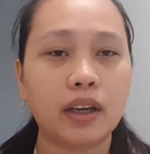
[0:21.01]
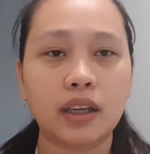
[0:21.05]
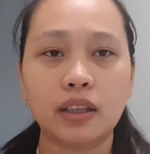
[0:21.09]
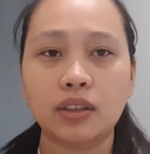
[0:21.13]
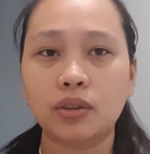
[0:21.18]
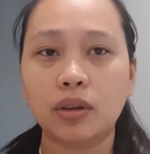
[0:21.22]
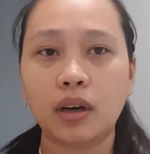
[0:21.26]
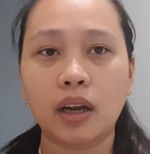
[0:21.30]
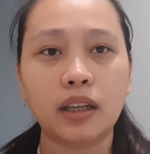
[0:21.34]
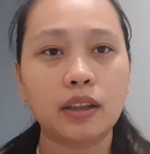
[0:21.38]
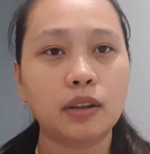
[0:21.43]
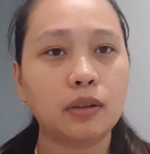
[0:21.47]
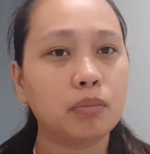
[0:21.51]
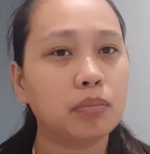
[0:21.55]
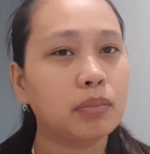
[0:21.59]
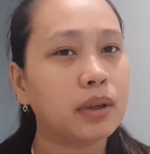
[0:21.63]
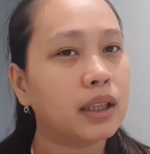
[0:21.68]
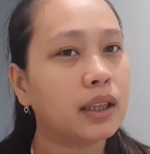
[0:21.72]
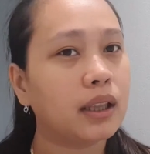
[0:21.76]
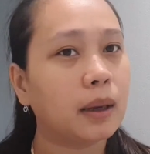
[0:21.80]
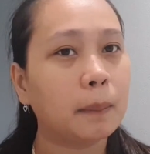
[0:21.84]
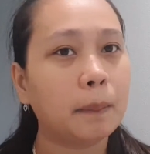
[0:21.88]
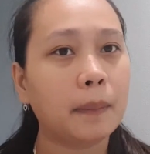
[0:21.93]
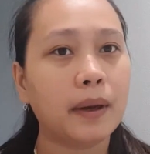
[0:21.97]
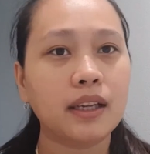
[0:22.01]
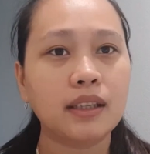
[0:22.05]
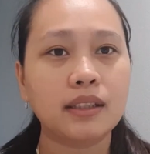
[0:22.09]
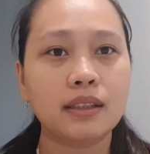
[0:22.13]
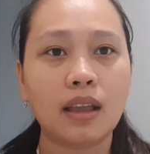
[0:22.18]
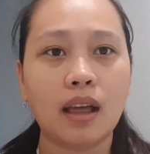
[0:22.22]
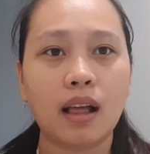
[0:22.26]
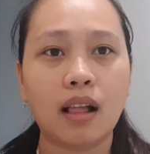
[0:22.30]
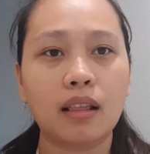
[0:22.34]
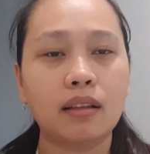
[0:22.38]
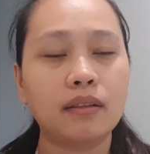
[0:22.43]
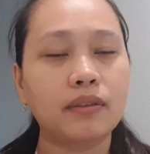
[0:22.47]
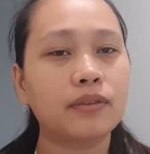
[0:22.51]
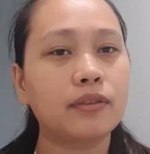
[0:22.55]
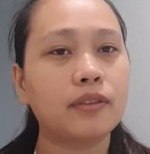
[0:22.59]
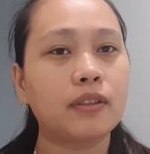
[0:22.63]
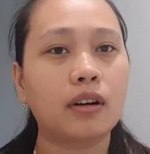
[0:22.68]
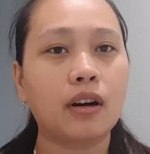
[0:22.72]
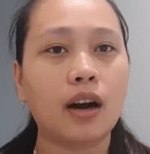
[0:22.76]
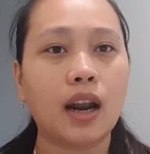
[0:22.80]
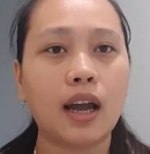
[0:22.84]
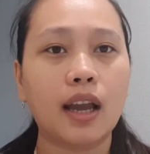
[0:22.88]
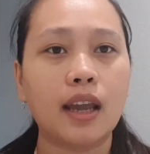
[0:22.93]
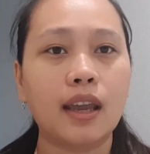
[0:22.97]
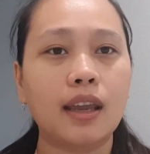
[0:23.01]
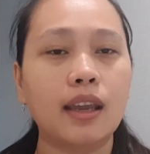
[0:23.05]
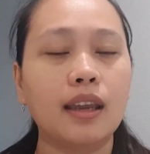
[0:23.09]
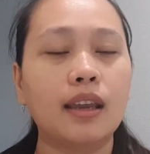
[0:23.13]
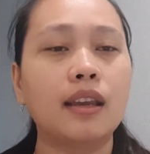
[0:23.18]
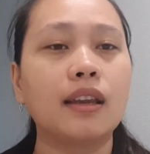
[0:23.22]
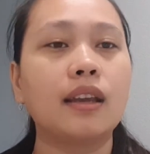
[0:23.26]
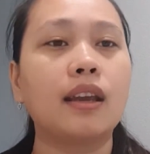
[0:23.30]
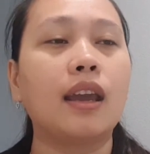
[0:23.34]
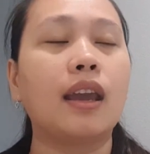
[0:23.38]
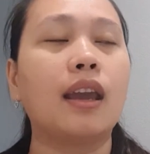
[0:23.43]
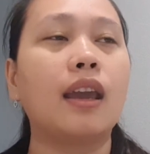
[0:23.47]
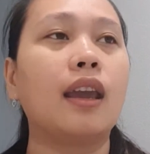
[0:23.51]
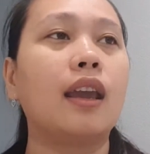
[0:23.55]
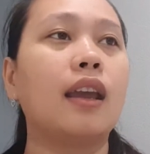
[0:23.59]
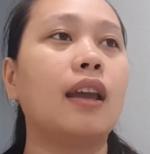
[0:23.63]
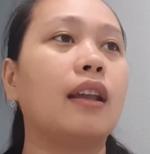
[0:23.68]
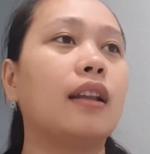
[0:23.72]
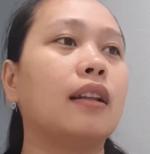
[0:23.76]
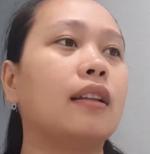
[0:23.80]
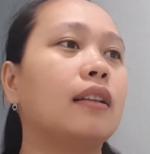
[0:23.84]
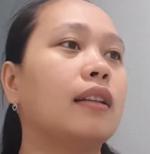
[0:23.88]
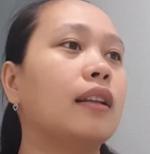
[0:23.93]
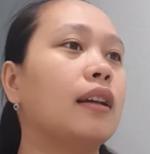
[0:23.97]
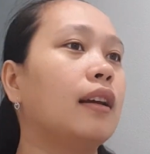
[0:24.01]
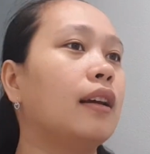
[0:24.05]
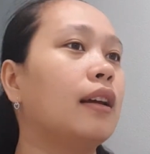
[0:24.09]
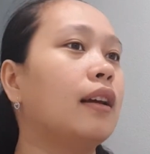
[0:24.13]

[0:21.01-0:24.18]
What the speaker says: I tried to beat up myself, crying and